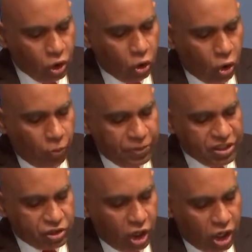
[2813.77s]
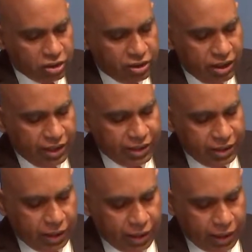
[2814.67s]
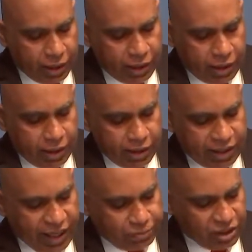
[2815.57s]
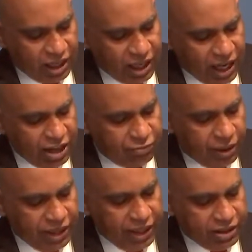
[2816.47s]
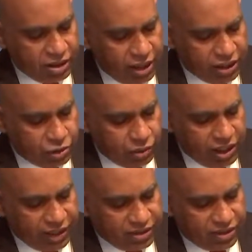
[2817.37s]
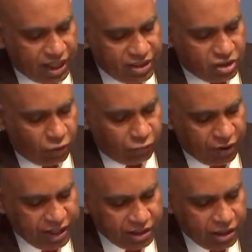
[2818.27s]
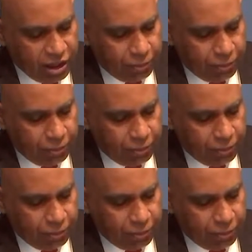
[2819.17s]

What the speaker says: Hope is not kept alive by intellectual exercise of faith,